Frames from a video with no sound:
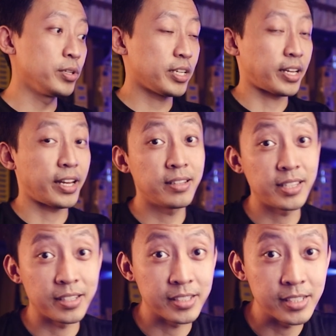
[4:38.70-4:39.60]
unit can
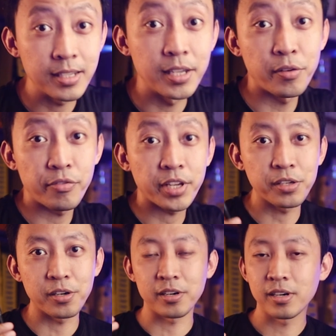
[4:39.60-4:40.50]
technically live
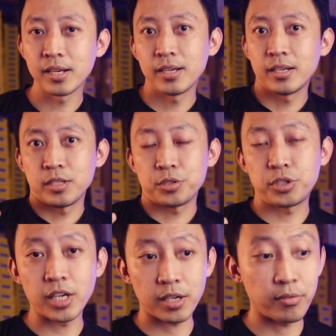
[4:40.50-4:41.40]
in your
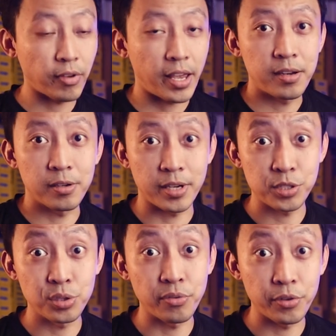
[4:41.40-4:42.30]
truck, van or
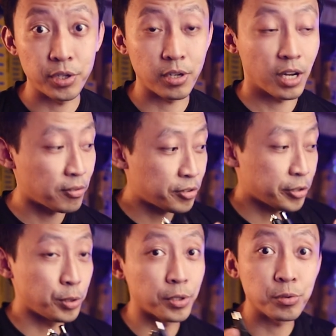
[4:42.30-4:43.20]
SUV or
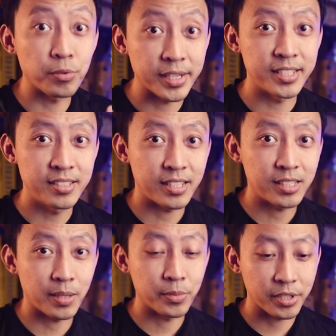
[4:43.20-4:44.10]
however you want to run this
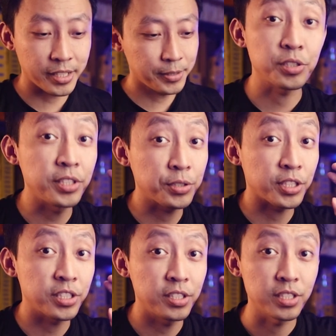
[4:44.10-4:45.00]
setup, okay? So next
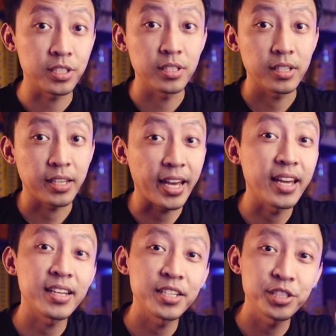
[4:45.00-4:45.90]
question is,
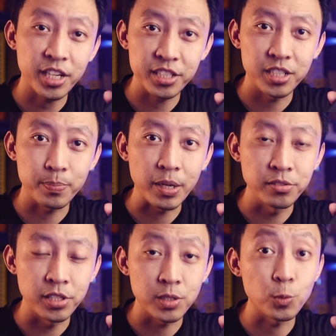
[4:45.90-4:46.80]
can I charge the power
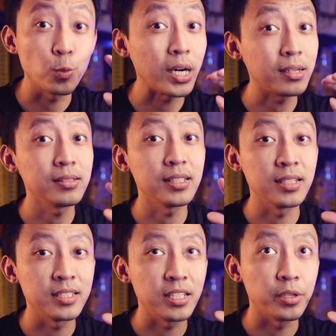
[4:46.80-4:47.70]
station while
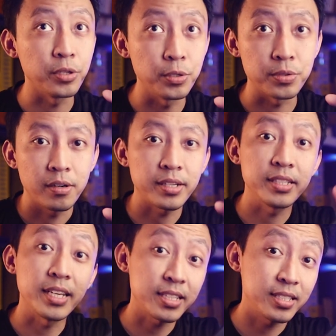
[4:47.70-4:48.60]
it is in use? Alright,
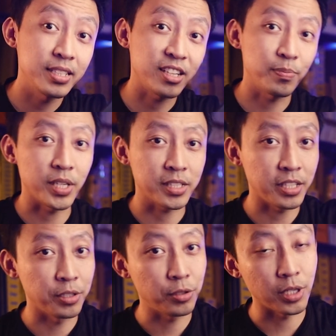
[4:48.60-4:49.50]
yes, here I've plugged
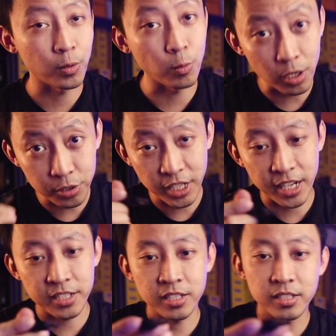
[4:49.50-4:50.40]
it into a wall
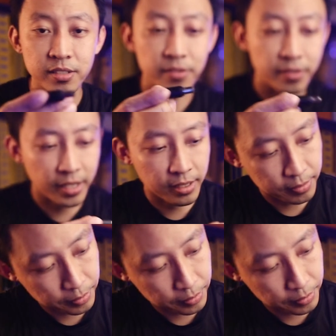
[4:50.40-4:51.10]
charger, right?